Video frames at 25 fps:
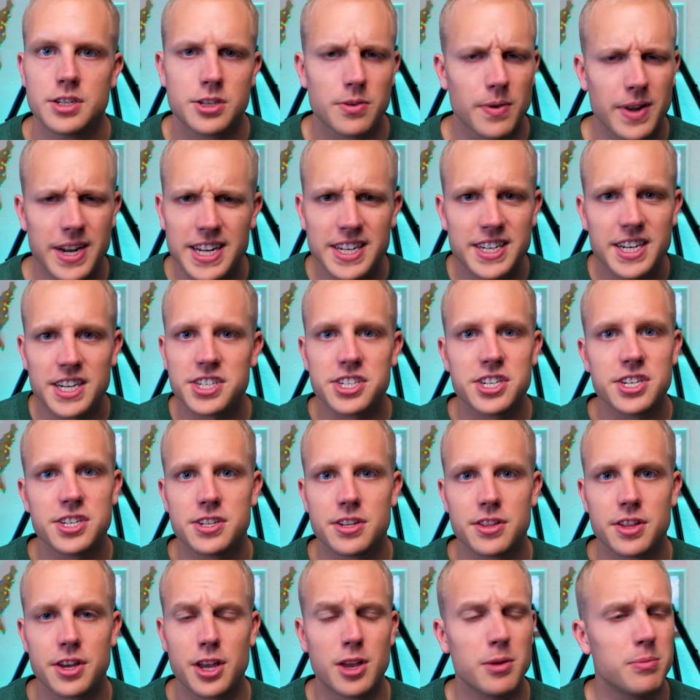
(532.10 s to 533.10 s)
So, in addition
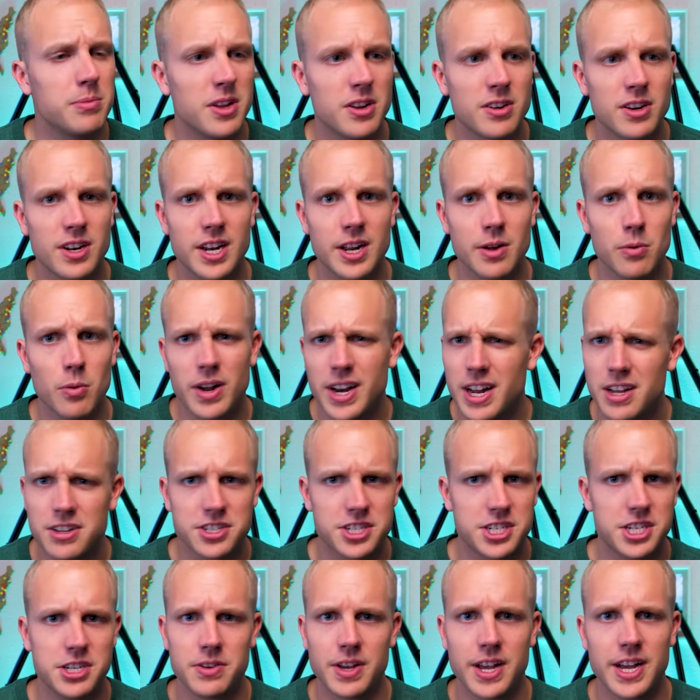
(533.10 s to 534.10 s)
to the community, what
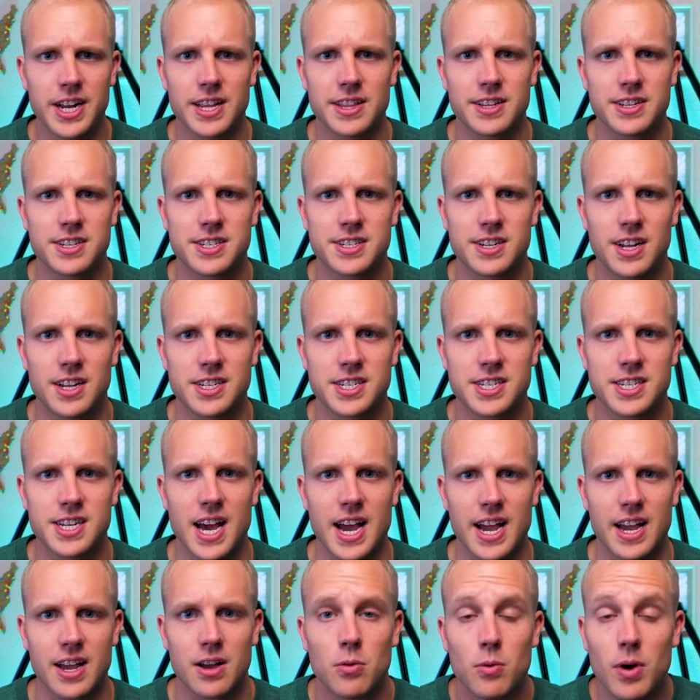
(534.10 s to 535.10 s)
else do you get in the Stud
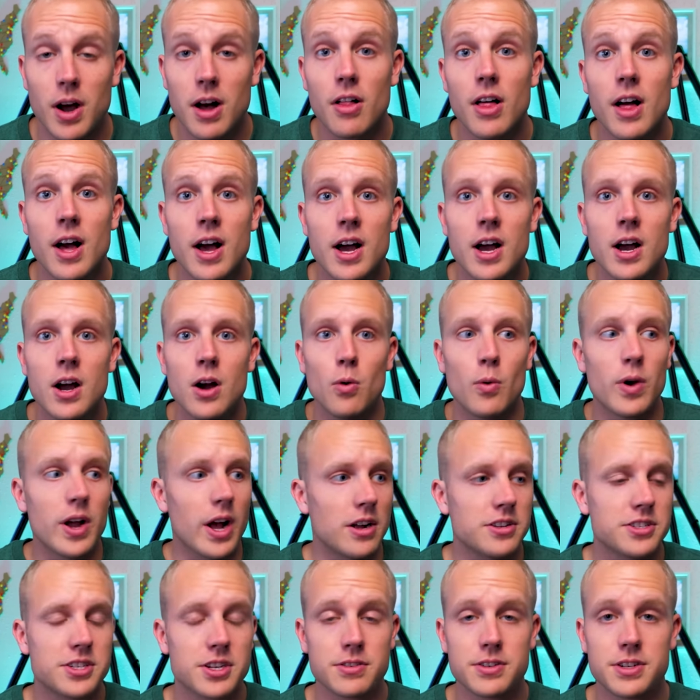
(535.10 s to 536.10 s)
Stack? Well, we
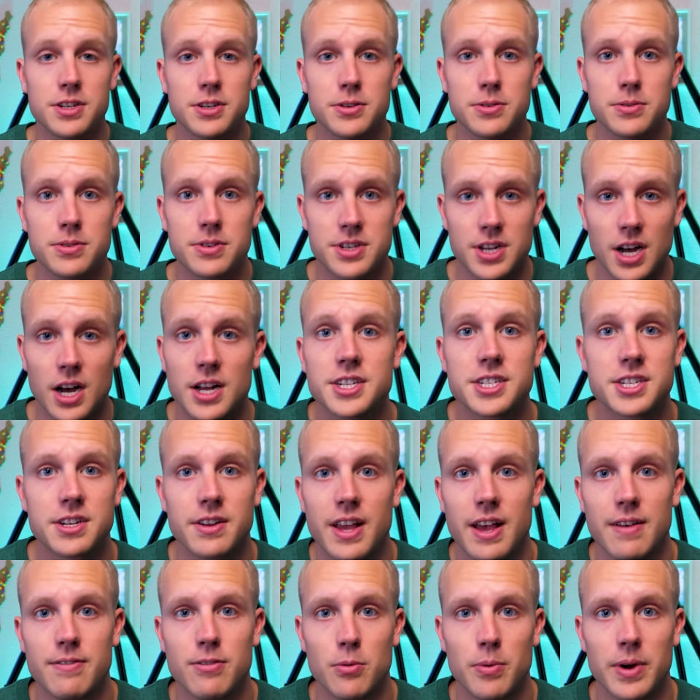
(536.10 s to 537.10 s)
also do tons
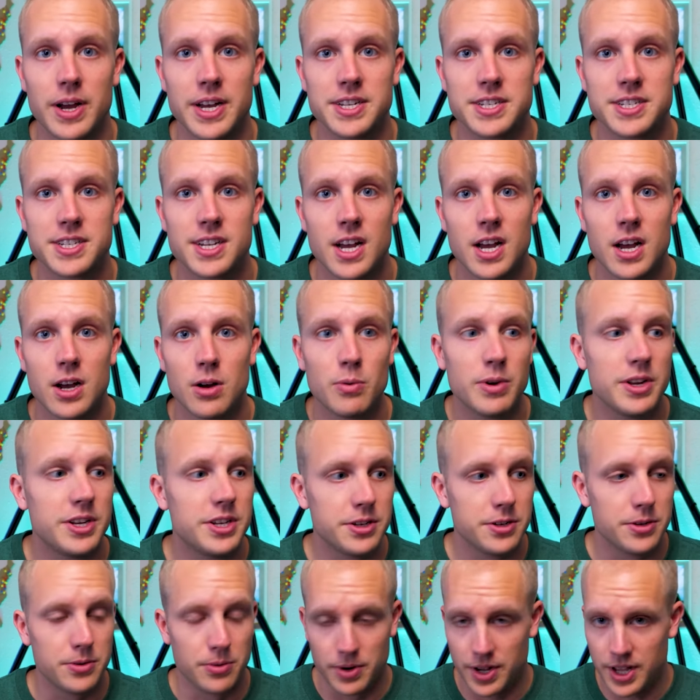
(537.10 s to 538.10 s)
of giveaways. We
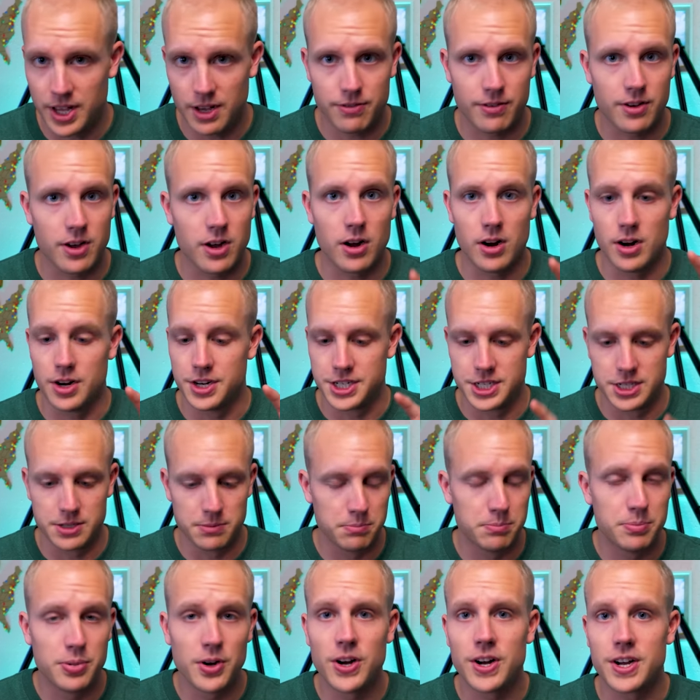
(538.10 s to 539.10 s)
do gift cards,
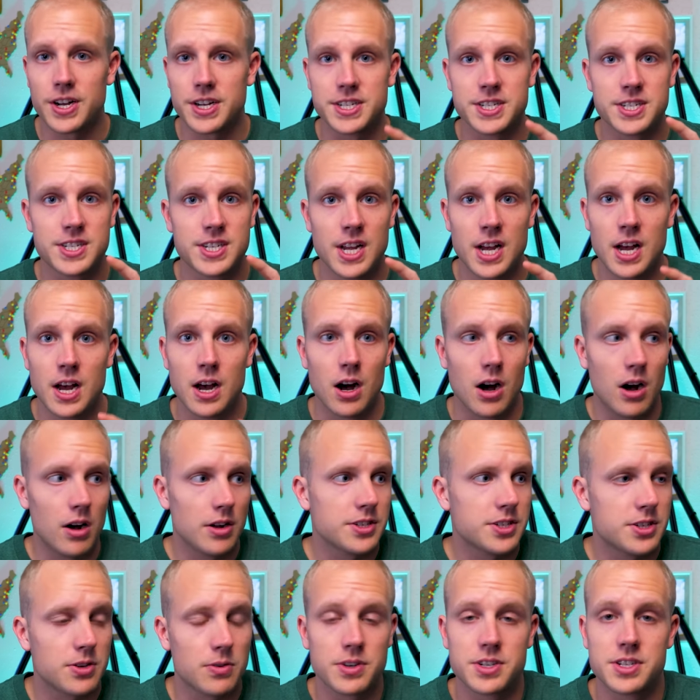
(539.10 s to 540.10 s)
books, all
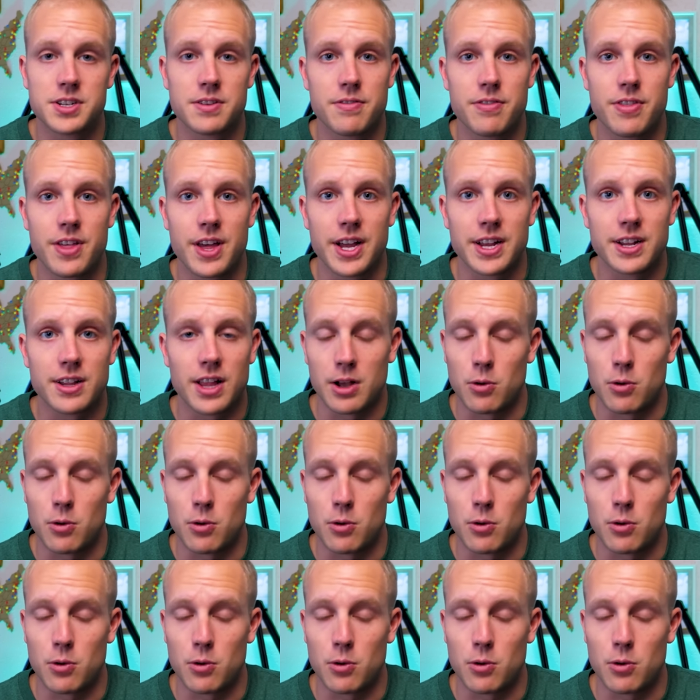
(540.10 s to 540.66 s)
sorts of things.